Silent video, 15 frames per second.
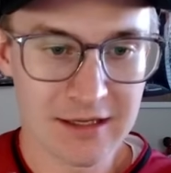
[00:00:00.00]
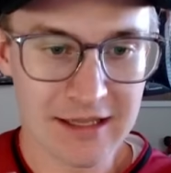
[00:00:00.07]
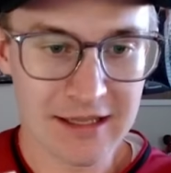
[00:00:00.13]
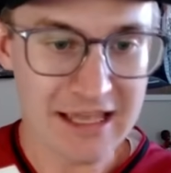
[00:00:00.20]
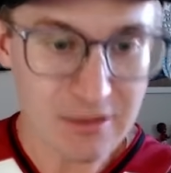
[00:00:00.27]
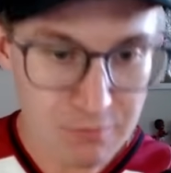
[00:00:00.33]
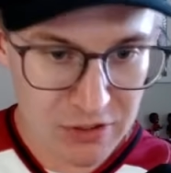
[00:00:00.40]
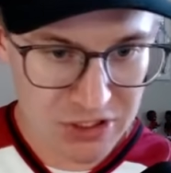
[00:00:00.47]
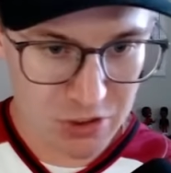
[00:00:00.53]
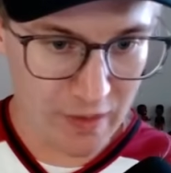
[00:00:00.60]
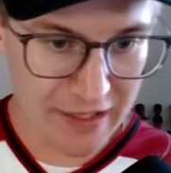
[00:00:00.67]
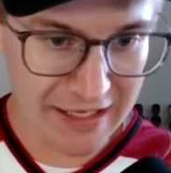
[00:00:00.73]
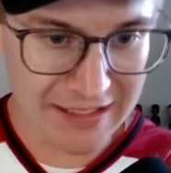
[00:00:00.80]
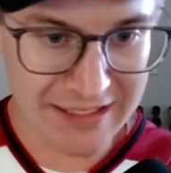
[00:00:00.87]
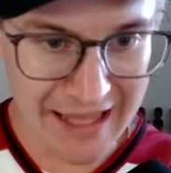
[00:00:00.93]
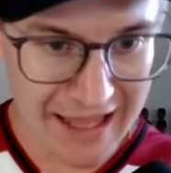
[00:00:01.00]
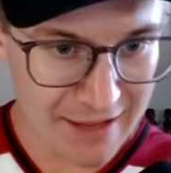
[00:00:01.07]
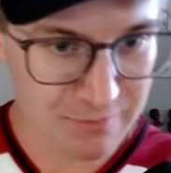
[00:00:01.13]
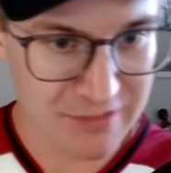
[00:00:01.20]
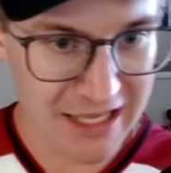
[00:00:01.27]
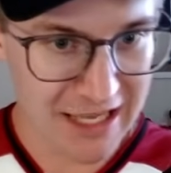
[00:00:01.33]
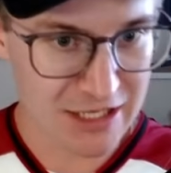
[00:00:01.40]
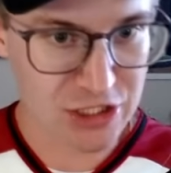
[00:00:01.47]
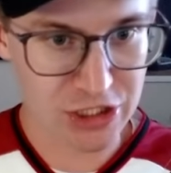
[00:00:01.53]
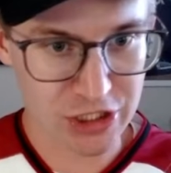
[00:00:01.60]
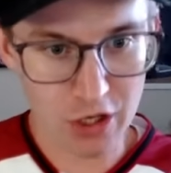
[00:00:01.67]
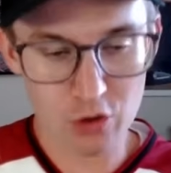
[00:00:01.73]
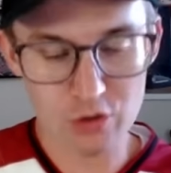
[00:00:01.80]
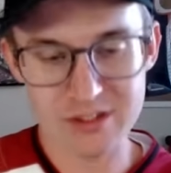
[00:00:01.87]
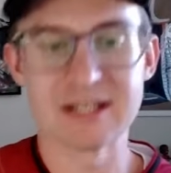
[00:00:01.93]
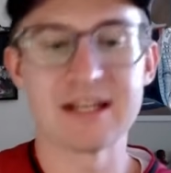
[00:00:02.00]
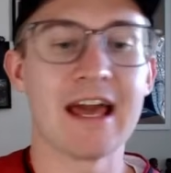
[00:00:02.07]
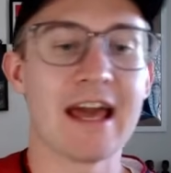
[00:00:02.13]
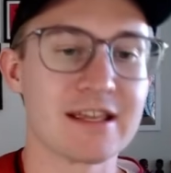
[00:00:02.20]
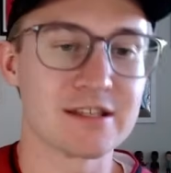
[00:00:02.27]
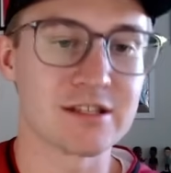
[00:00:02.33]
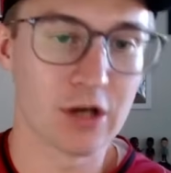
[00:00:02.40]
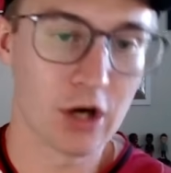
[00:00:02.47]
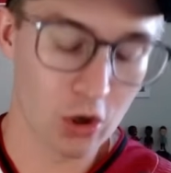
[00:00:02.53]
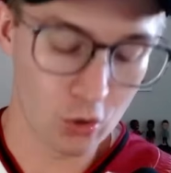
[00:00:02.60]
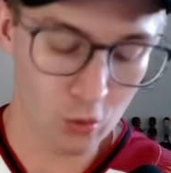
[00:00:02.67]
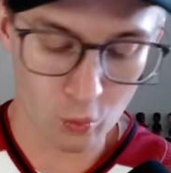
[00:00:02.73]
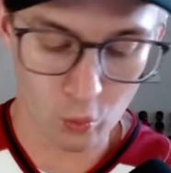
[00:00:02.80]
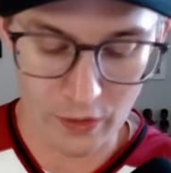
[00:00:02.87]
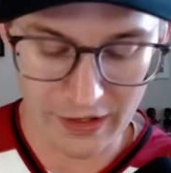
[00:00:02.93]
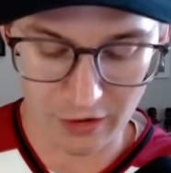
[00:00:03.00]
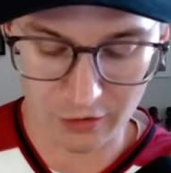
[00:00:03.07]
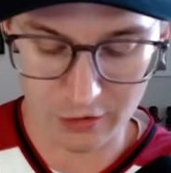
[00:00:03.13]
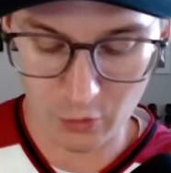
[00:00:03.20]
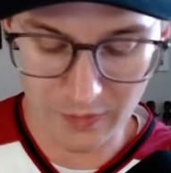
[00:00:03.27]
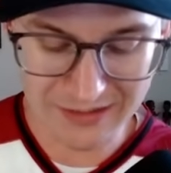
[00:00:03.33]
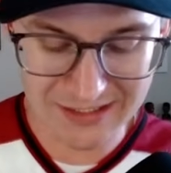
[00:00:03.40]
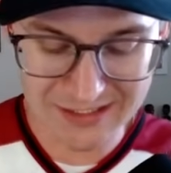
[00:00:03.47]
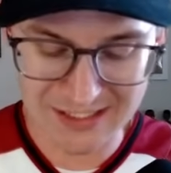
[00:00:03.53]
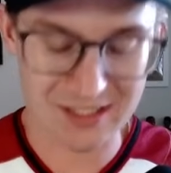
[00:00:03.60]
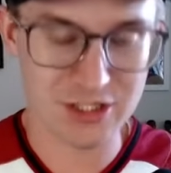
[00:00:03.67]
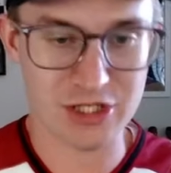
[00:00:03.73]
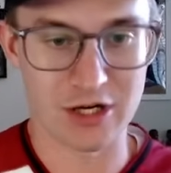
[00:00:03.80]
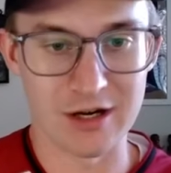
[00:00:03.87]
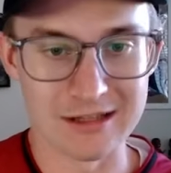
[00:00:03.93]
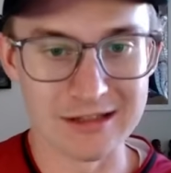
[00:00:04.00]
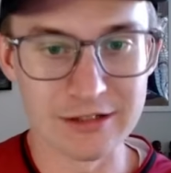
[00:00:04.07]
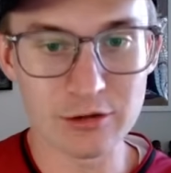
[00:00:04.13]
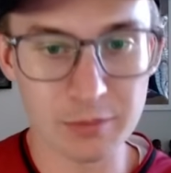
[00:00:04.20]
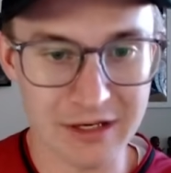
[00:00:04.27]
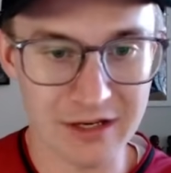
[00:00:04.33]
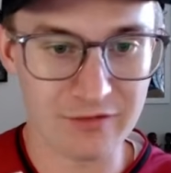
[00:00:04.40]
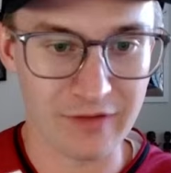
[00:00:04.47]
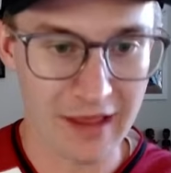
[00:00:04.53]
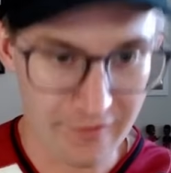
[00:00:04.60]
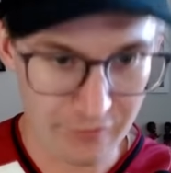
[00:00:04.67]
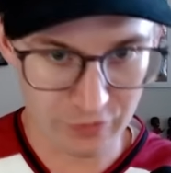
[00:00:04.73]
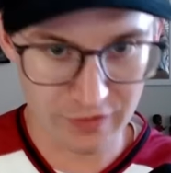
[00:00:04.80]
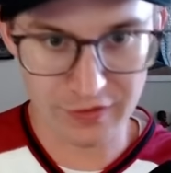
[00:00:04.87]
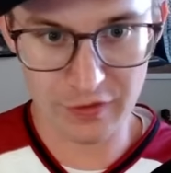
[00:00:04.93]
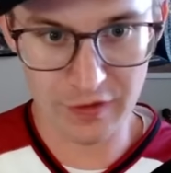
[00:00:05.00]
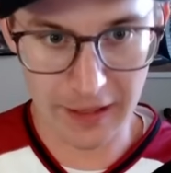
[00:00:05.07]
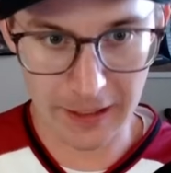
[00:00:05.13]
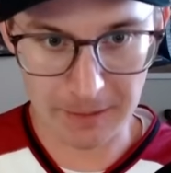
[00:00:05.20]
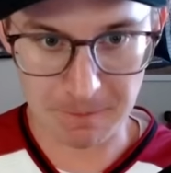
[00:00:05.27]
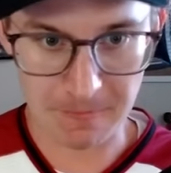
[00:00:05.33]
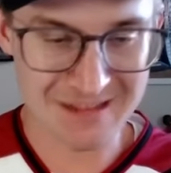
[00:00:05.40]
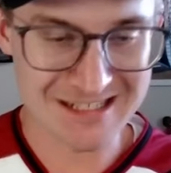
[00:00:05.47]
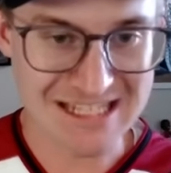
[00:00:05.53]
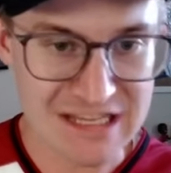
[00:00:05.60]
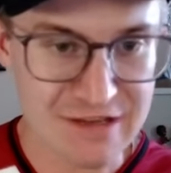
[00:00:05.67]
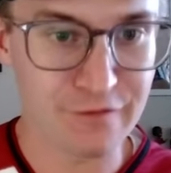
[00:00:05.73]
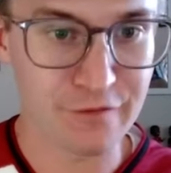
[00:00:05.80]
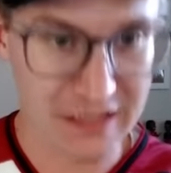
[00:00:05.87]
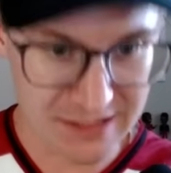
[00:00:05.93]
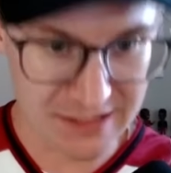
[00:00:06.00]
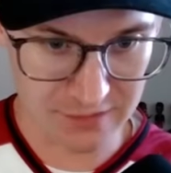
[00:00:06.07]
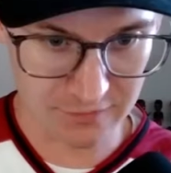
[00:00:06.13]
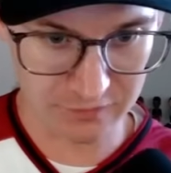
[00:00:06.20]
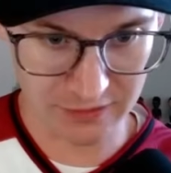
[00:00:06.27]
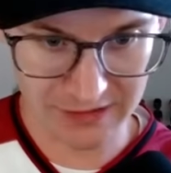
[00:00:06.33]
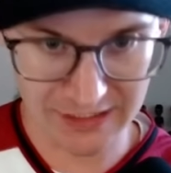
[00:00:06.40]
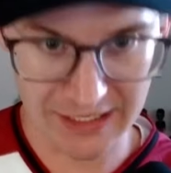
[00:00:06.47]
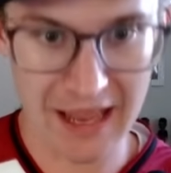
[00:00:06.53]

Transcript: In between game day show today, so we are going to touch on a little bit of everything defensively,